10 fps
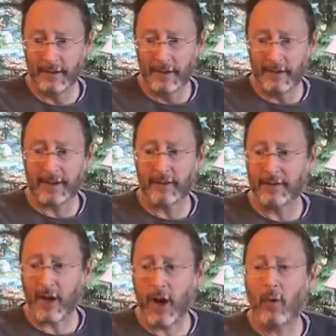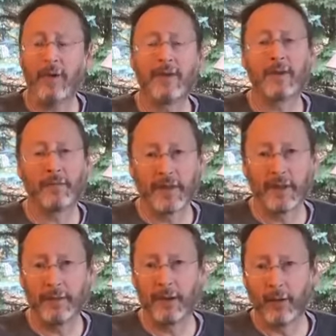That there is always something to
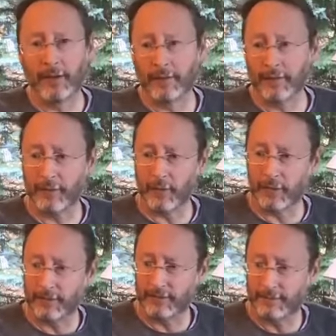be grateful for.